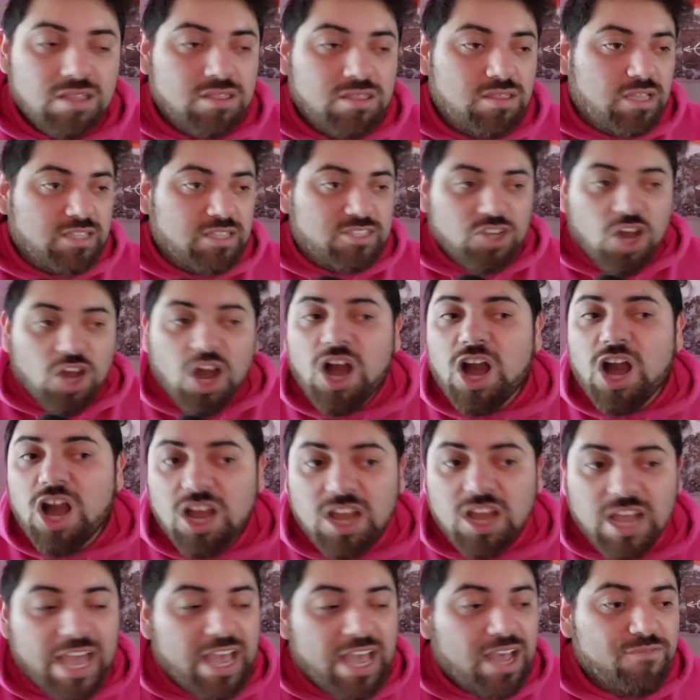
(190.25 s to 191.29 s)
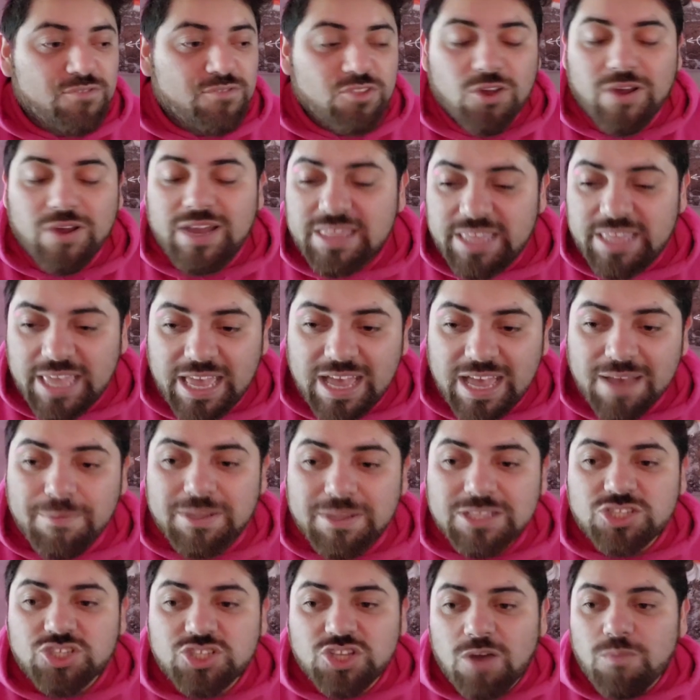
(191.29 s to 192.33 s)
the dog, I have no idea,
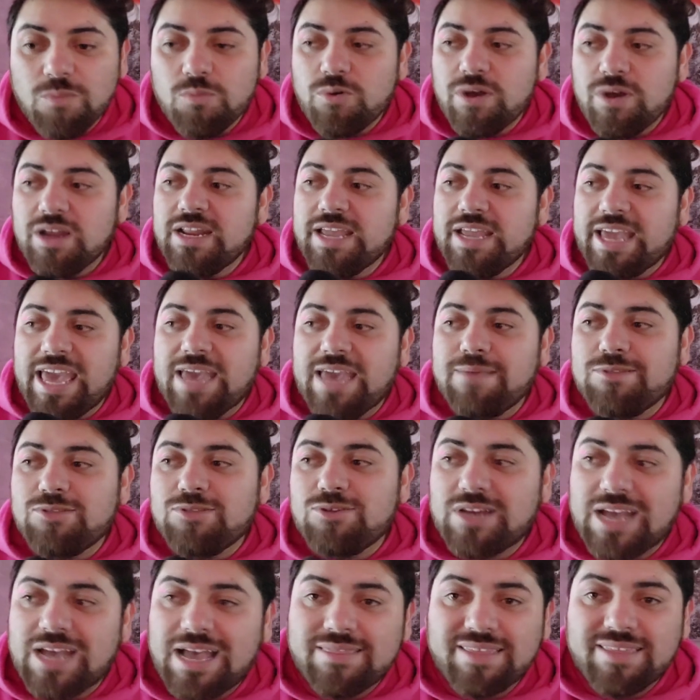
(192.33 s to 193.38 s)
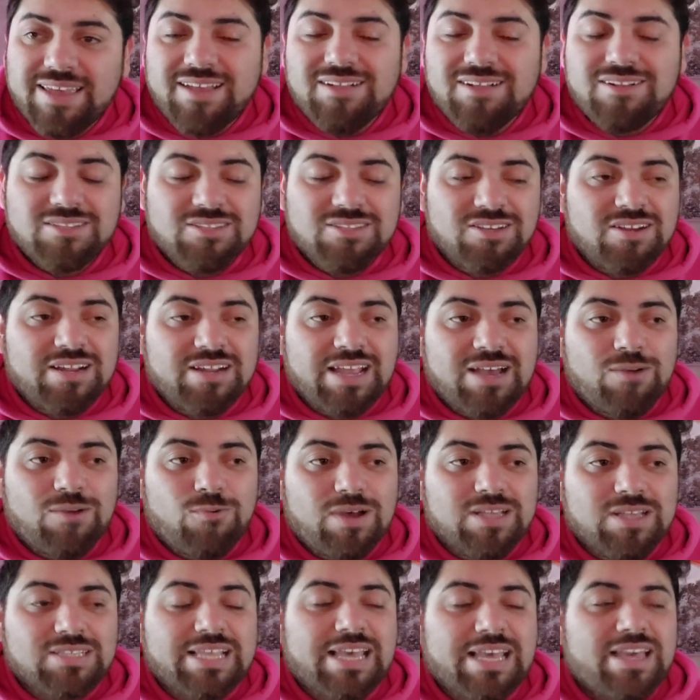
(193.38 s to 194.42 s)
but someone came to Kathy Hilton and
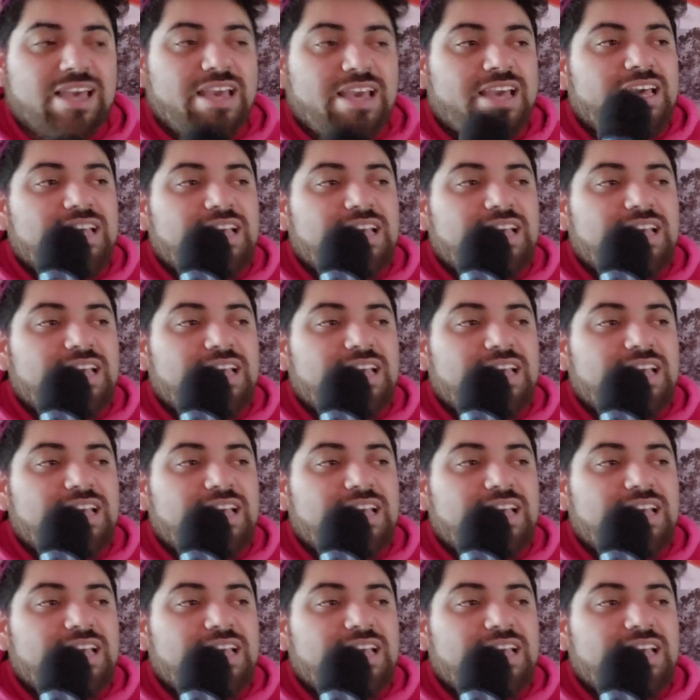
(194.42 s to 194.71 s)
was like,